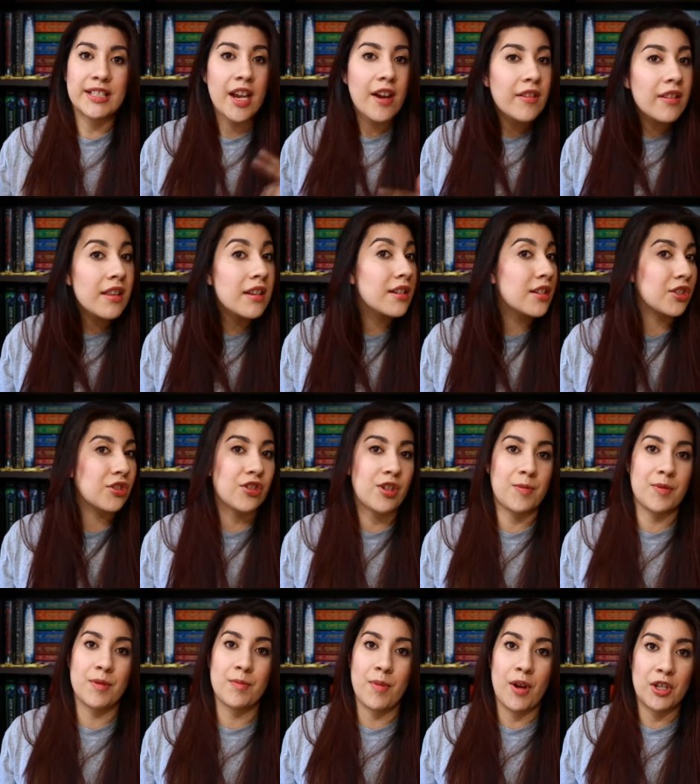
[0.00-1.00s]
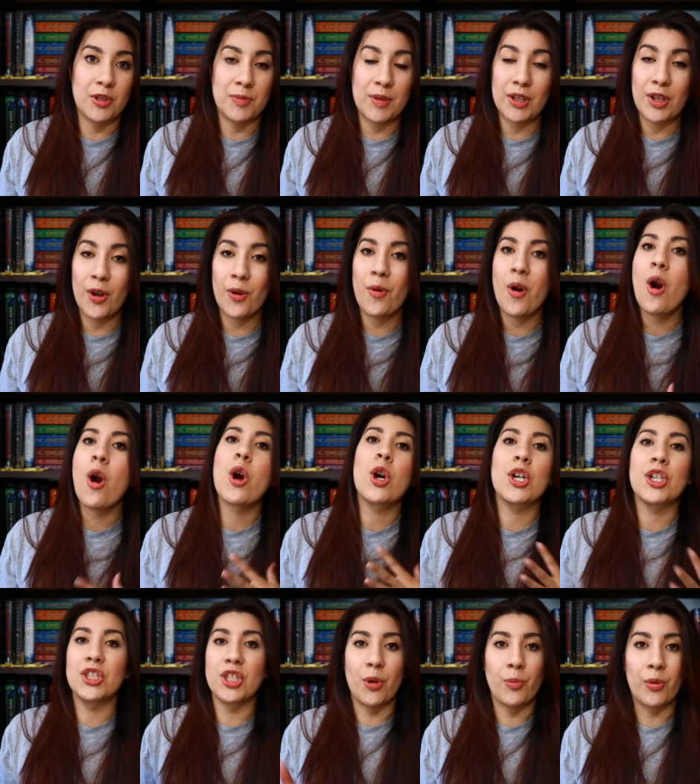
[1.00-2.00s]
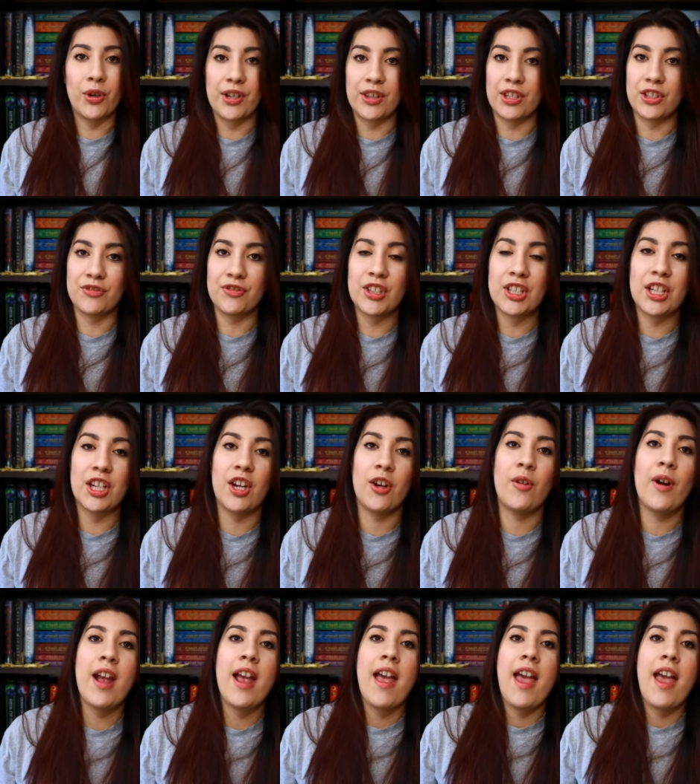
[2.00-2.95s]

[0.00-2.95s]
down in the description box below or somewhere in this video.